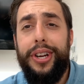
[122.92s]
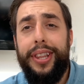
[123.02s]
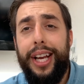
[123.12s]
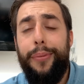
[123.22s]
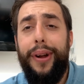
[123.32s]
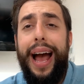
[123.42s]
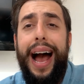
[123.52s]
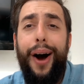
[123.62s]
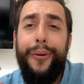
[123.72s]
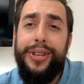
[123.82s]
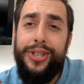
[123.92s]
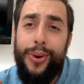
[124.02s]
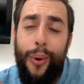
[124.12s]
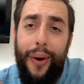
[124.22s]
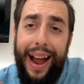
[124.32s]
you to think about, how is
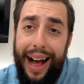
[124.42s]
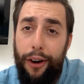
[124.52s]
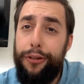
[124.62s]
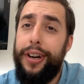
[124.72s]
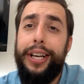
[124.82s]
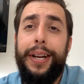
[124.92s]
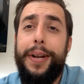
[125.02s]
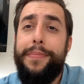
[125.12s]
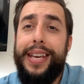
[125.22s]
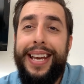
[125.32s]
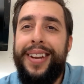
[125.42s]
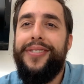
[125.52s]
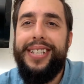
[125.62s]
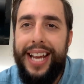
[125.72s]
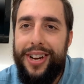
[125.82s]
your Alpha going to be
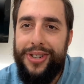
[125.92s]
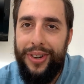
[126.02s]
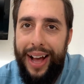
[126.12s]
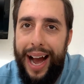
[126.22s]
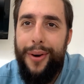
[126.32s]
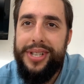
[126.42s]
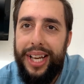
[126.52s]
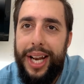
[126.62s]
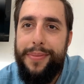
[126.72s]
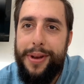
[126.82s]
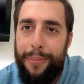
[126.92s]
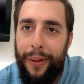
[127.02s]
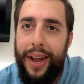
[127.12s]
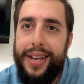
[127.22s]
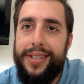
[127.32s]
invitational? How is it going to be a
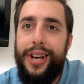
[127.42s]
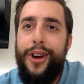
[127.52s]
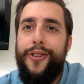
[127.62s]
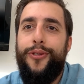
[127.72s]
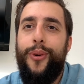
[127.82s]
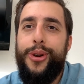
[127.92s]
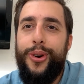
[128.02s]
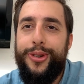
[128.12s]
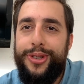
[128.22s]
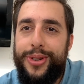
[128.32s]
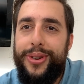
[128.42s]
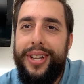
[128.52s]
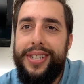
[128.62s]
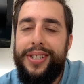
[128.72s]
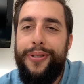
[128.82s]
place for your
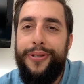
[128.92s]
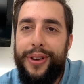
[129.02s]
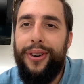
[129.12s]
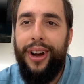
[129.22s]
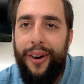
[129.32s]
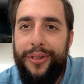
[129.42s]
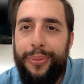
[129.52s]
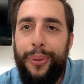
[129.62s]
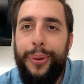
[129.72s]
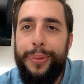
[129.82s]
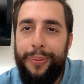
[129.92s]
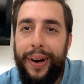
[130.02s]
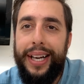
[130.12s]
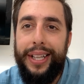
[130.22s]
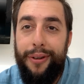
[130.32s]
students to feel comfortable to
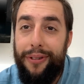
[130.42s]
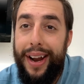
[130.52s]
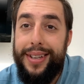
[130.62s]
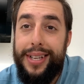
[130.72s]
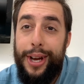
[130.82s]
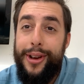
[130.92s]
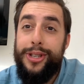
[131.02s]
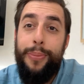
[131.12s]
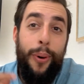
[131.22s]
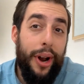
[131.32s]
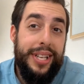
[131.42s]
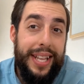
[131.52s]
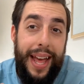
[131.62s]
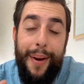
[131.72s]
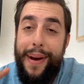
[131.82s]
bring their friends? So put it to
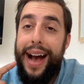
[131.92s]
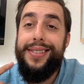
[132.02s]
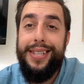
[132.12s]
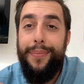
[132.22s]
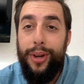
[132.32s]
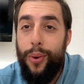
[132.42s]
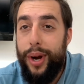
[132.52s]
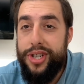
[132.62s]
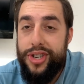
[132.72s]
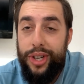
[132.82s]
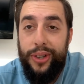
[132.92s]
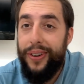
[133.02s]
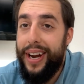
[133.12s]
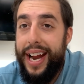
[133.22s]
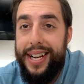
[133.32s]
them. Ask them the question.
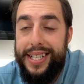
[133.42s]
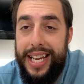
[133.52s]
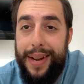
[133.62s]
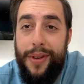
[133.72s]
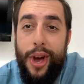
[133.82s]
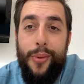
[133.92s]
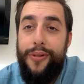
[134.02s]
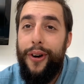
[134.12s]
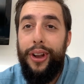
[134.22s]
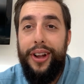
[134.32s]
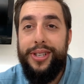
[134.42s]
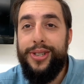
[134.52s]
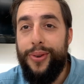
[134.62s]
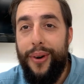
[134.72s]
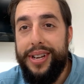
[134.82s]
Create a team. We've heard lots of
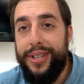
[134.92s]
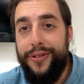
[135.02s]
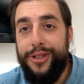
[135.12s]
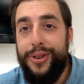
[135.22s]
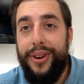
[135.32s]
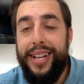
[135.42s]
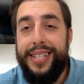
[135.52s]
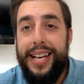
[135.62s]
stories of students